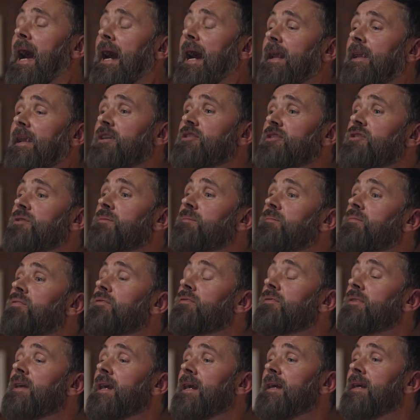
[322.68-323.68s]
And as you
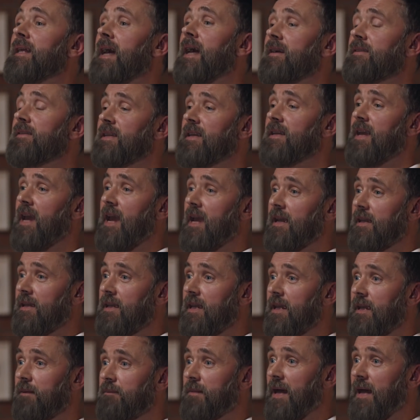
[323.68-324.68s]
breathe out again,
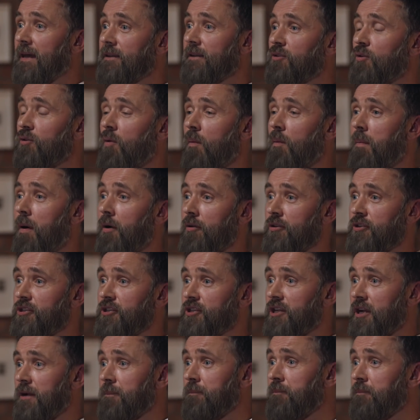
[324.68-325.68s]
keep that tall
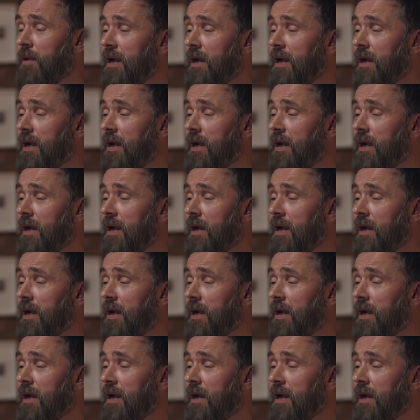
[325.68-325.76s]
posture.